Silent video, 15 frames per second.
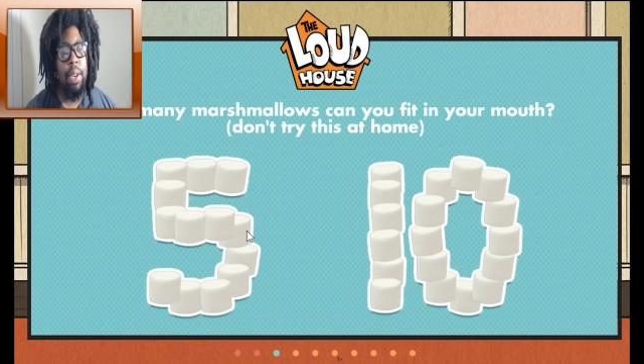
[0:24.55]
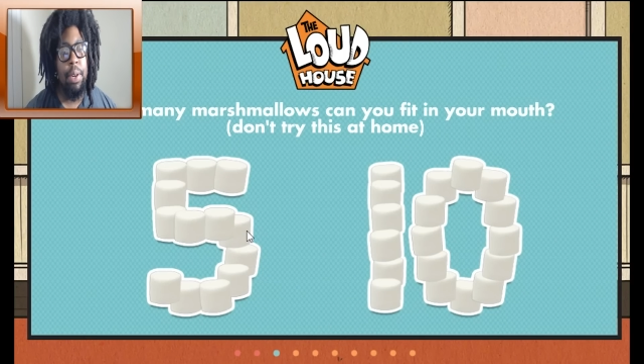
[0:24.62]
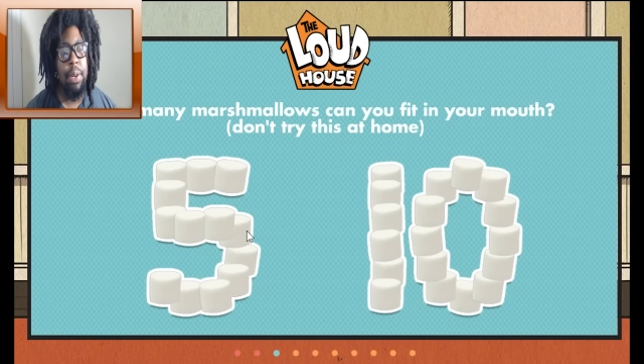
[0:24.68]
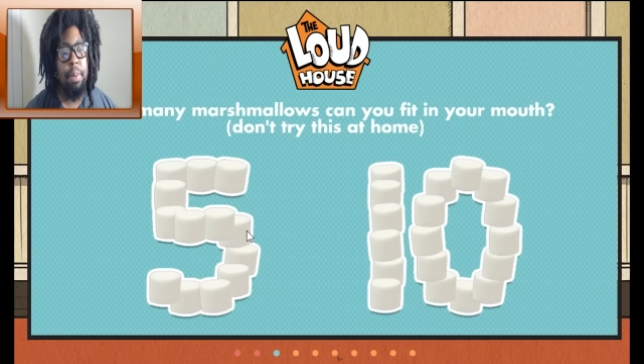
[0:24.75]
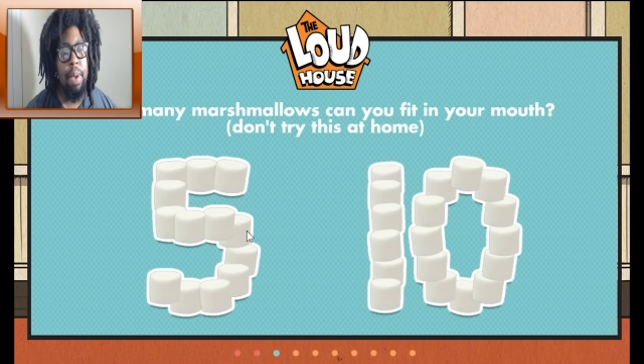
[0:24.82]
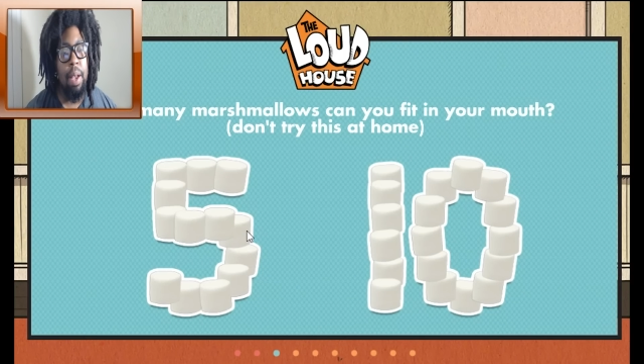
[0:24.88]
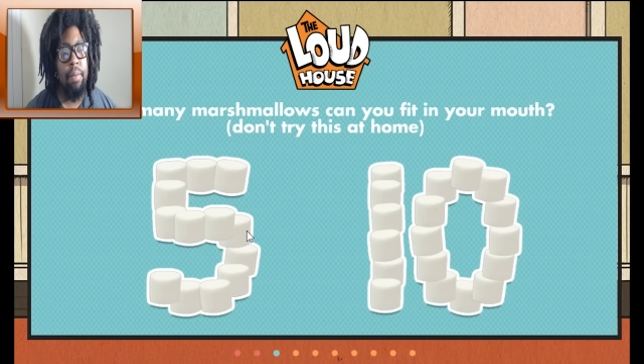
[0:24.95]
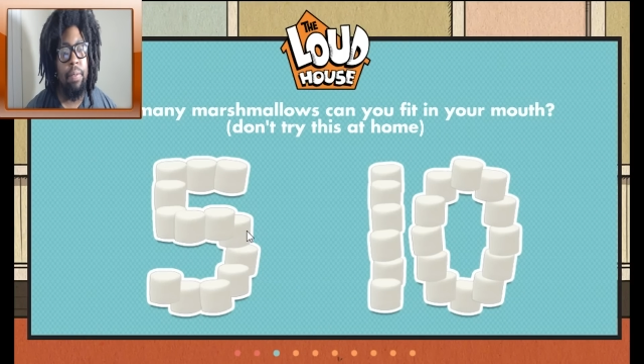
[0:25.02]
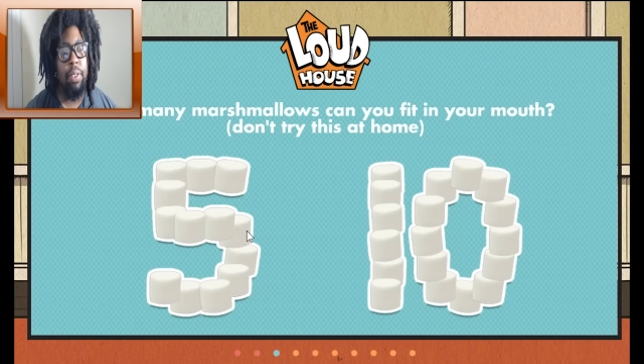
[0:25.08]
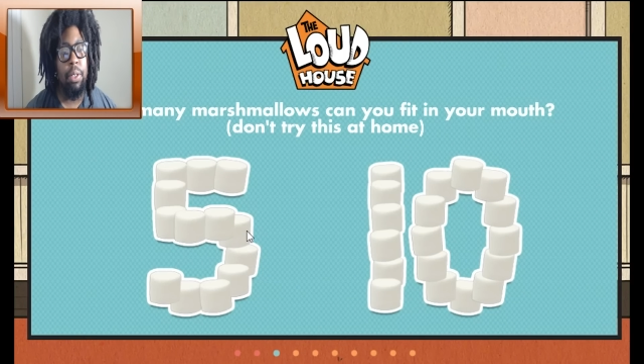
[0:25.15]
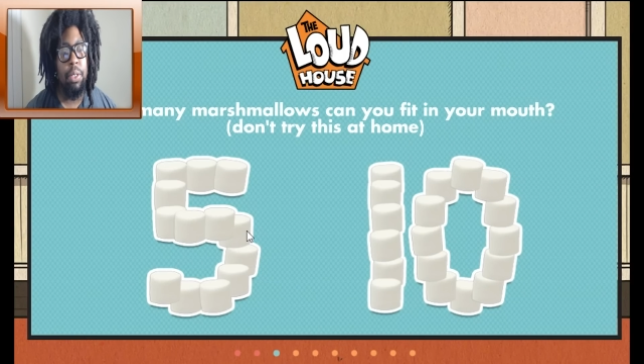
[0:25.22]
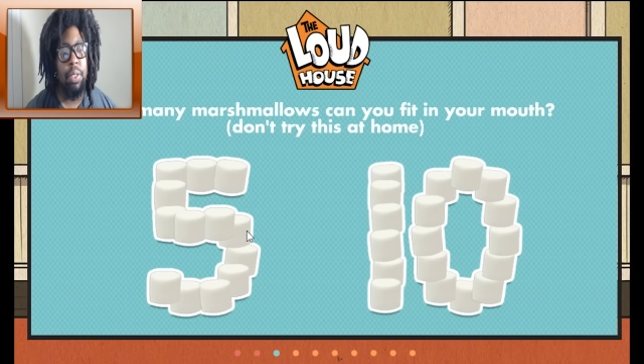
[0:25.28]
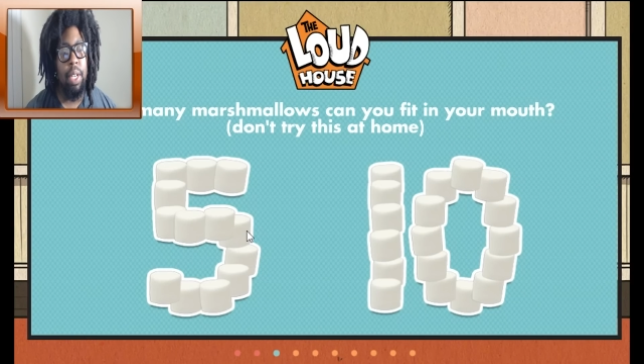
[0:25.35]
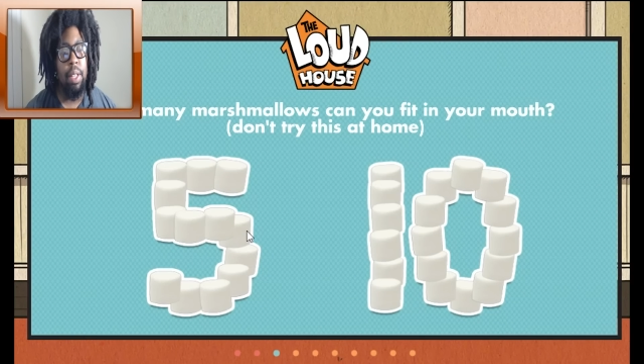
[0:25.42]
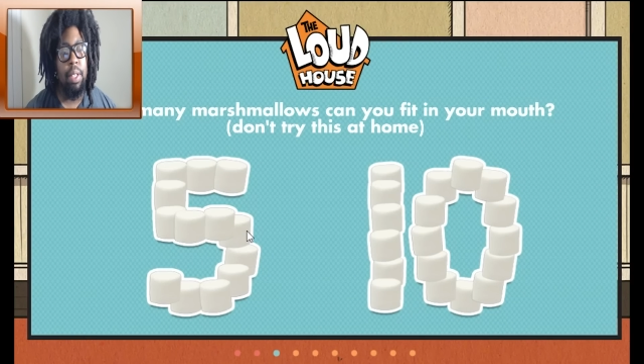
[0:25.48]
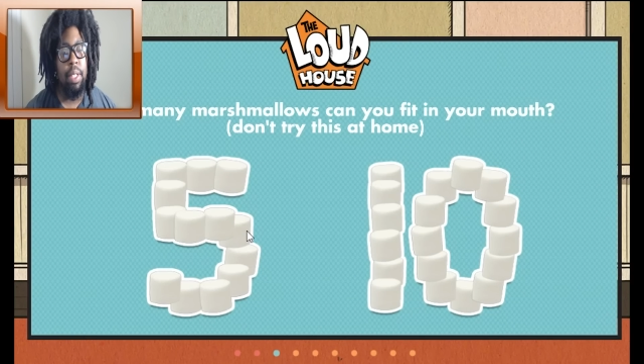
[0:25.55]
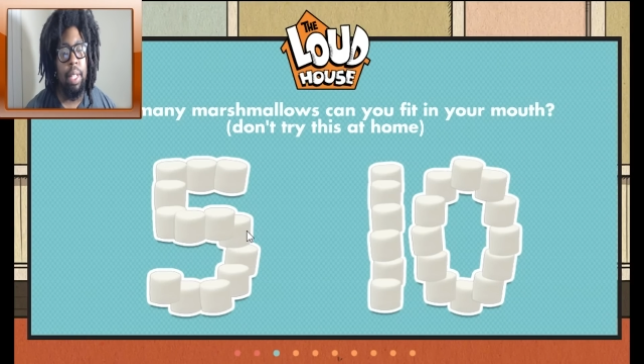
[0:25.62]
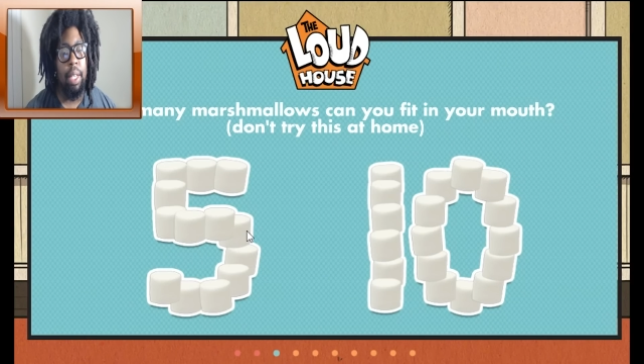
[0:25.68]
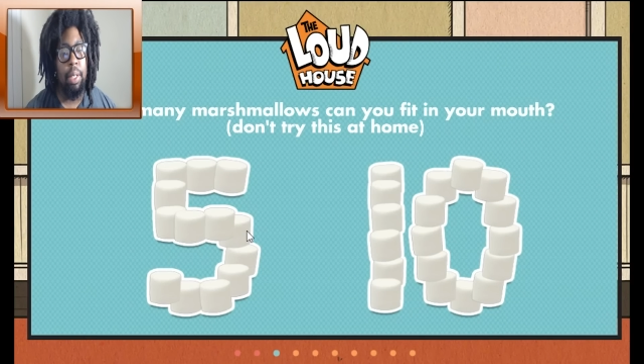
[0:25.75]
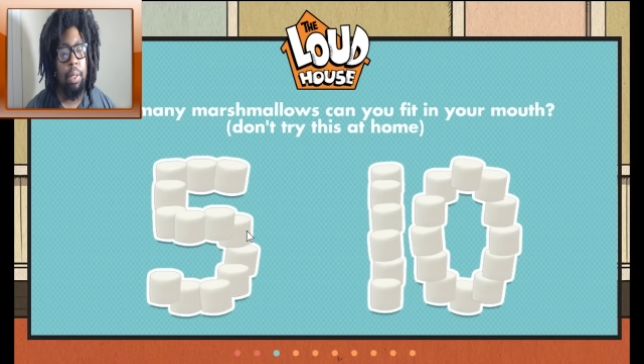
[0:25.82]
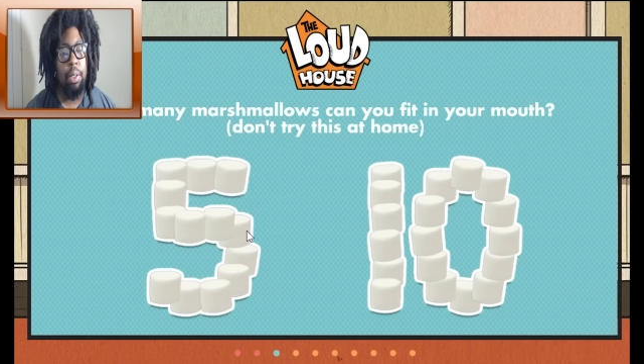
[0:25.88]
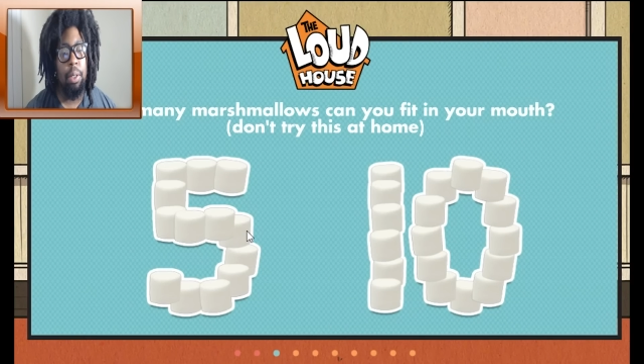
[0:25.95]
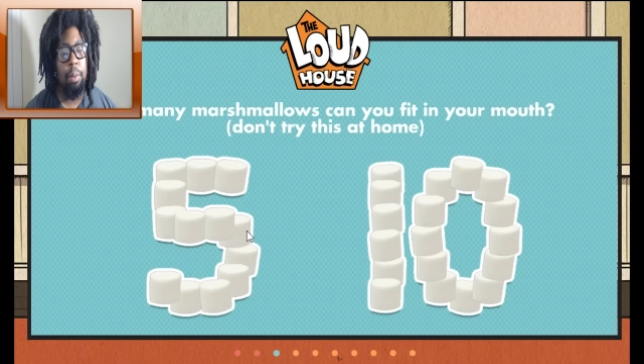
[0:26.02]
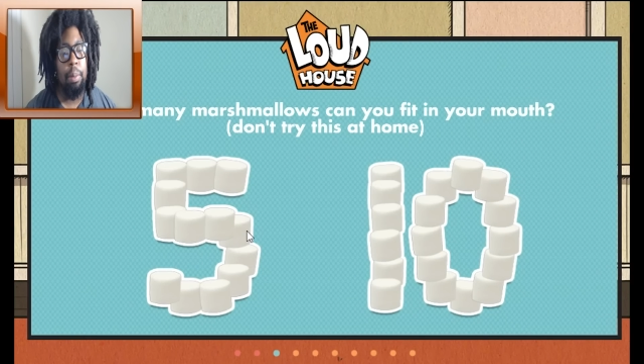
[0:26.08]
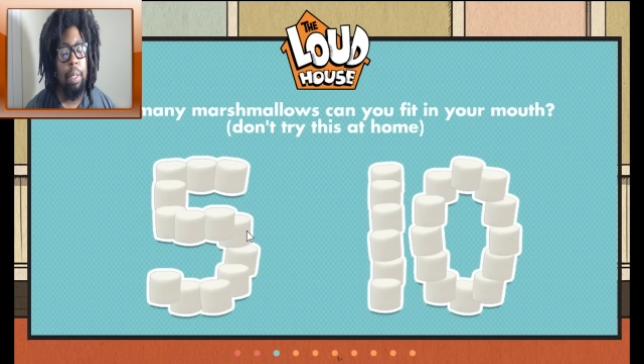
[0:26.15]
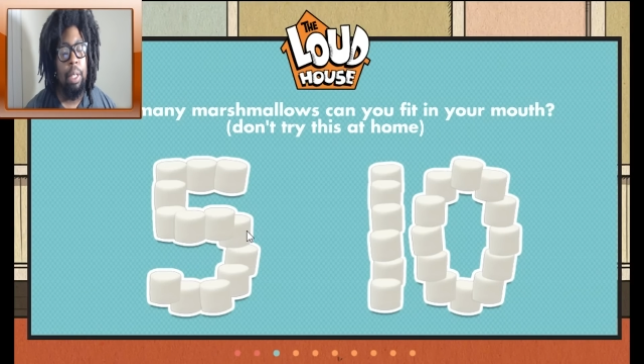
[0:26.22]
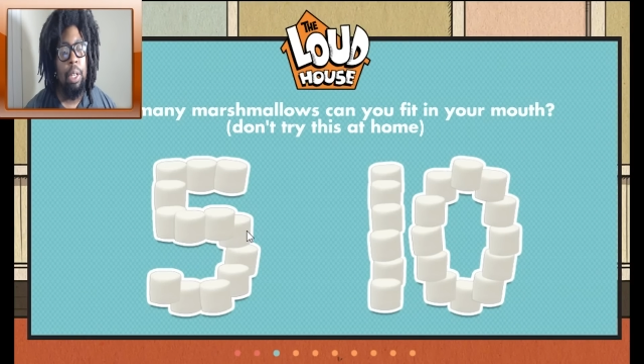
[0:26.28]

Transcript: in your mouth? Don't try this at home.